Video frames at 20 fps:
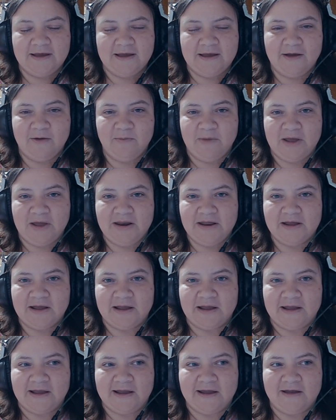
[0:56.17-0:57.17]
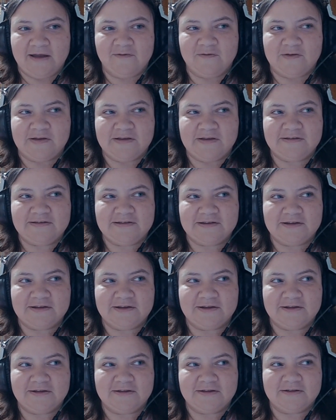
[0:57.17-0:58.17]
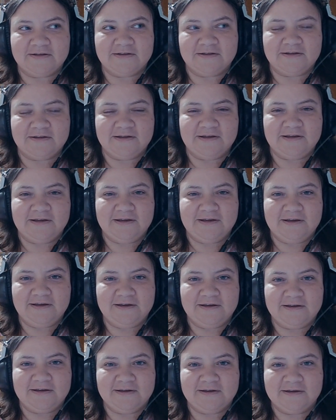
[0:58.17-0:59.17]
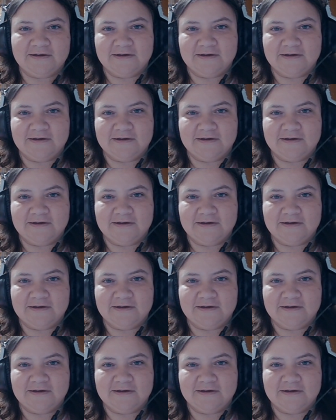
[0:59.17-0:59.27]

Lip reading: how many I have until he